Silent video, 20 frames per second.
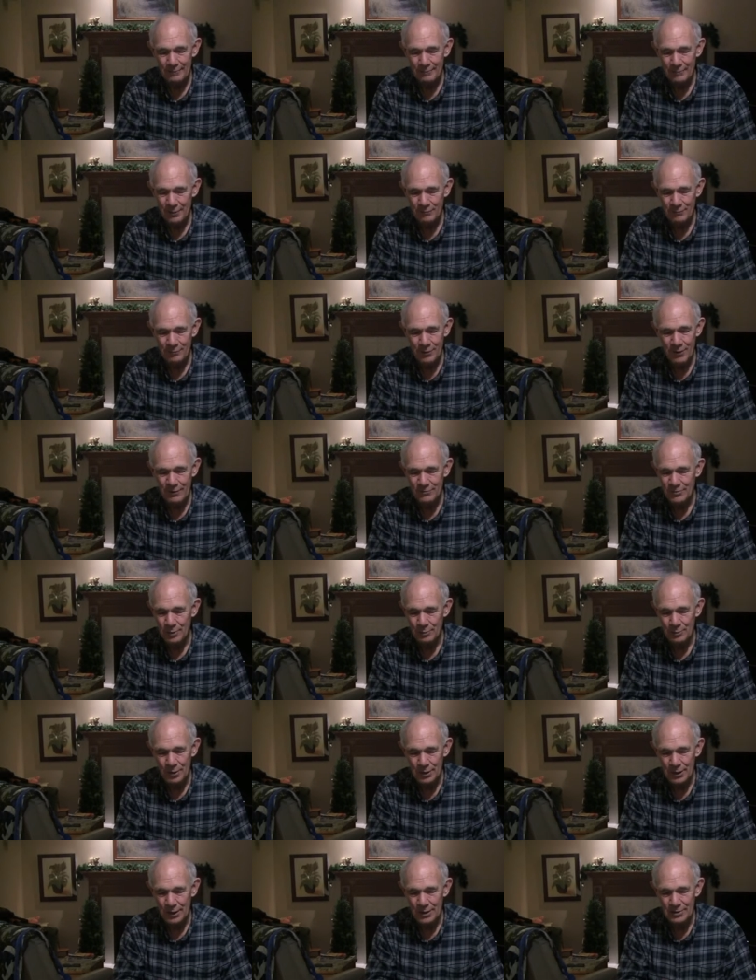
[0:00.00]
if you have
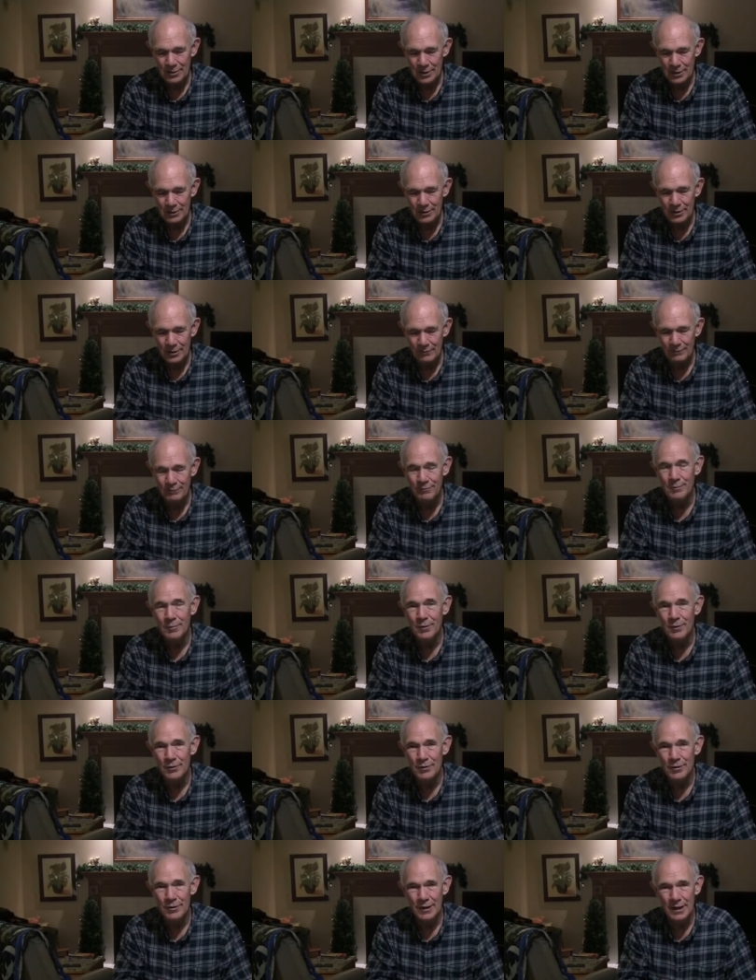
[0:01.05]
something that's
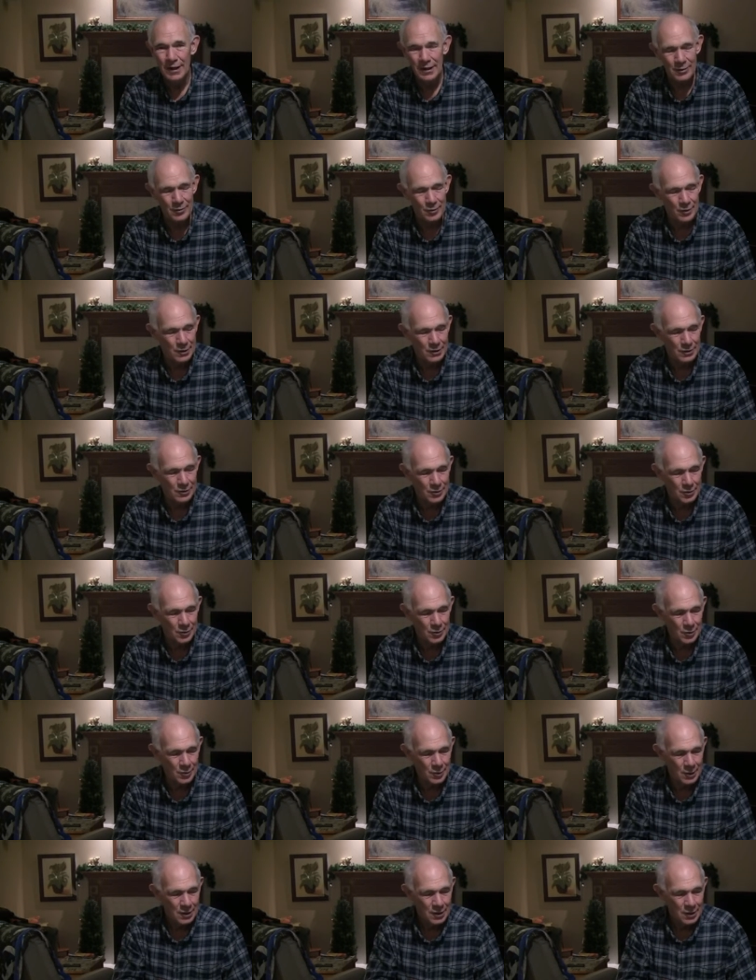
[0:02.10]
uncomfortable, you're not going to
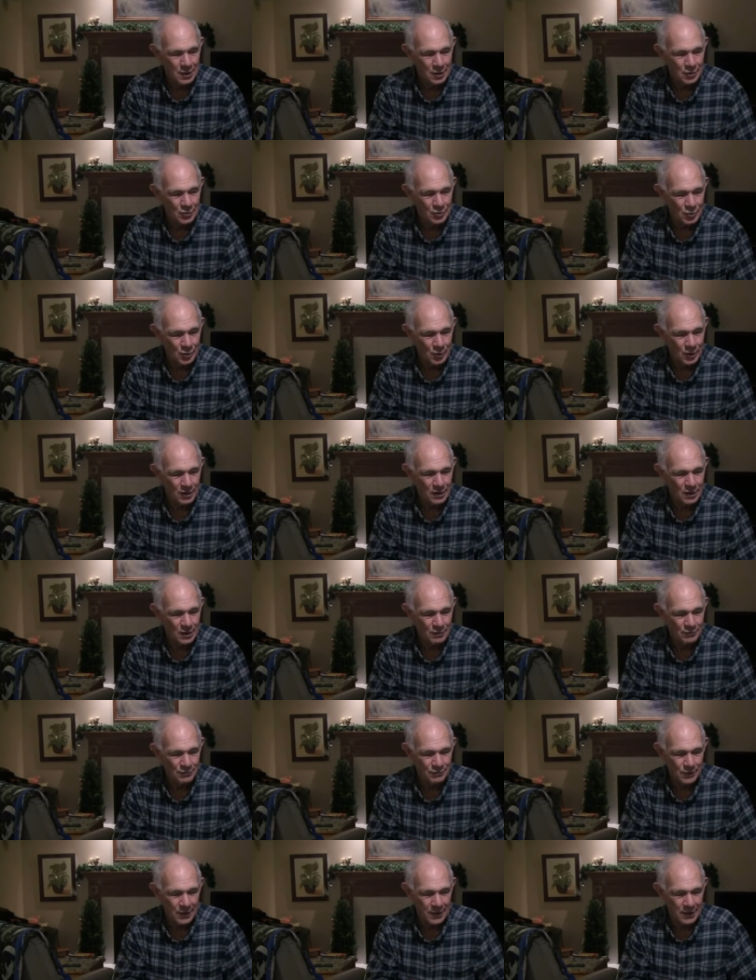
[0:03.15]
enjoy
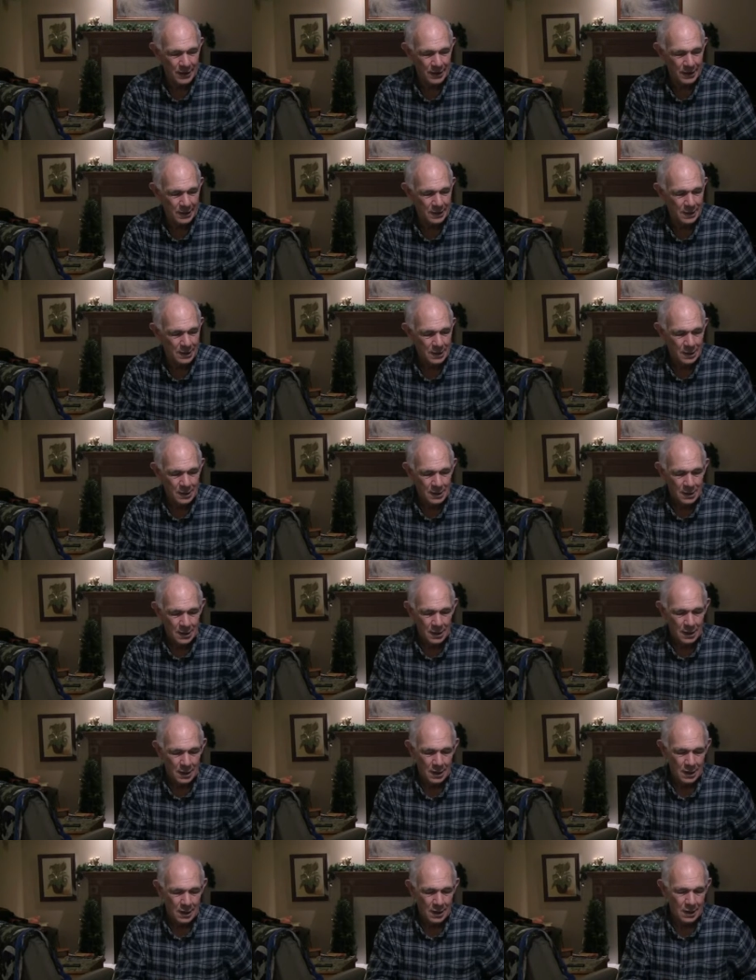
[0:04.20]
flying.
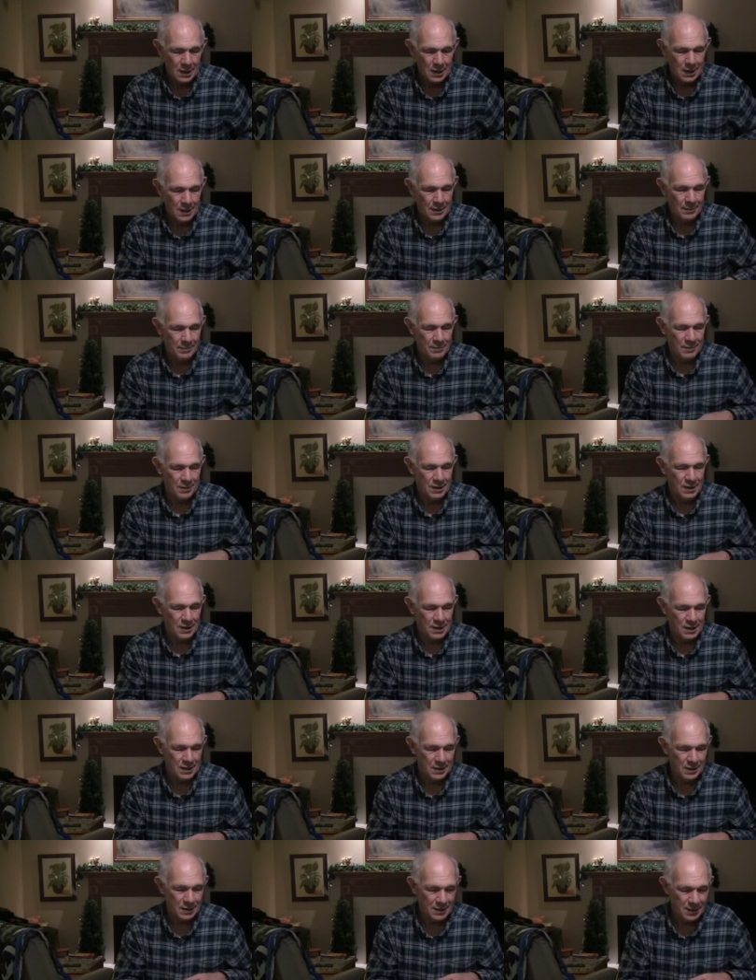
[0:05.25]
And
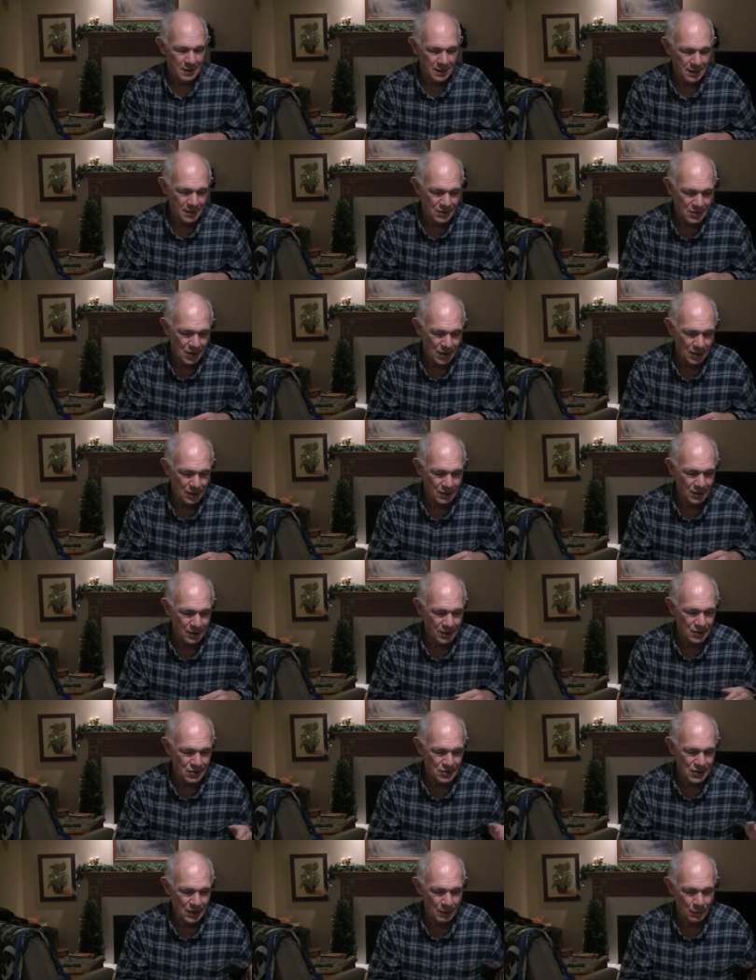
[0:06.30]
it's hard to
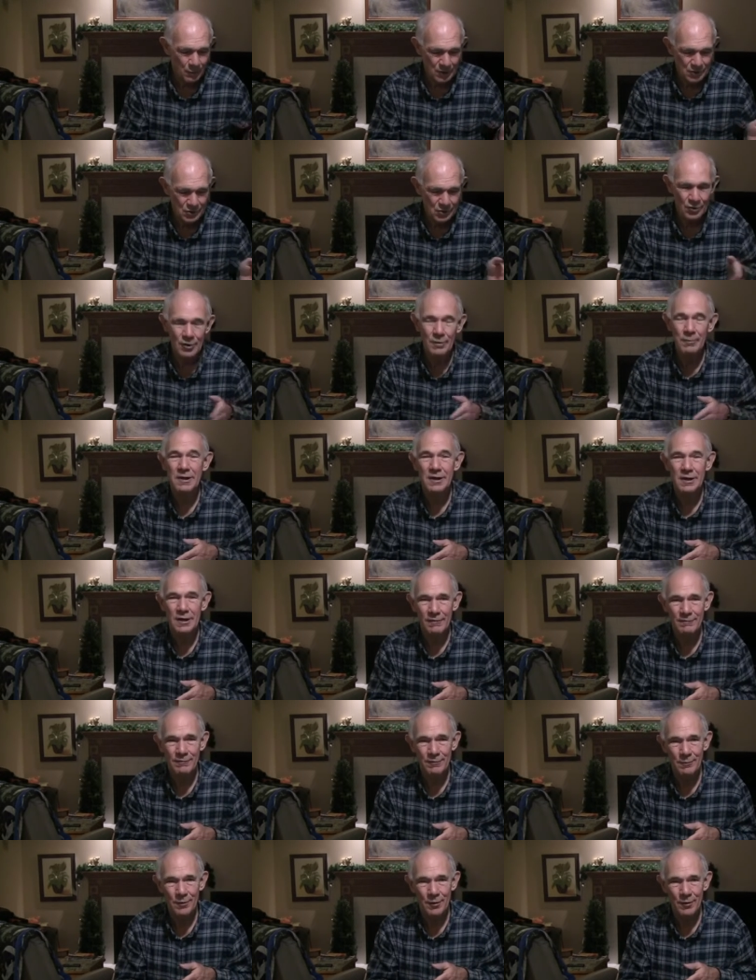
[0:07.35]
say what's going to be
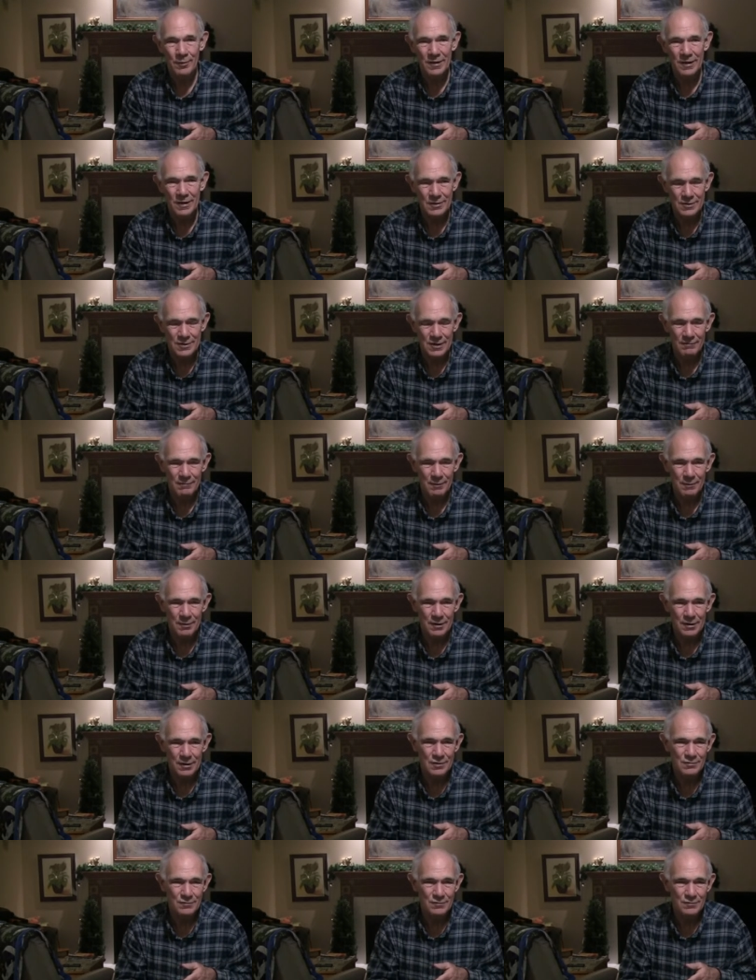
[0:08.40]
comfortable because everybody's